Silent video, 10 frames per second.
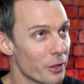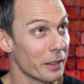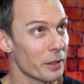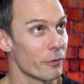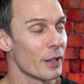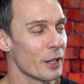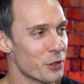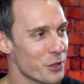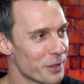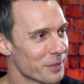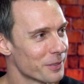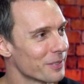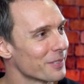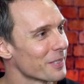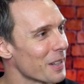It's like The Village.
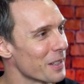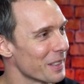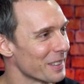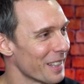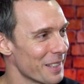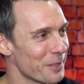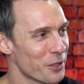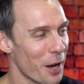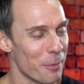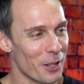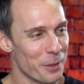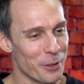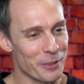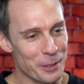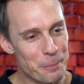Yeah. Right? That Shyamalan
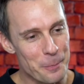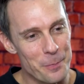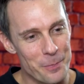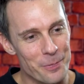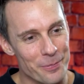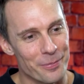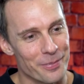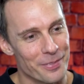movie. Yeah. You know,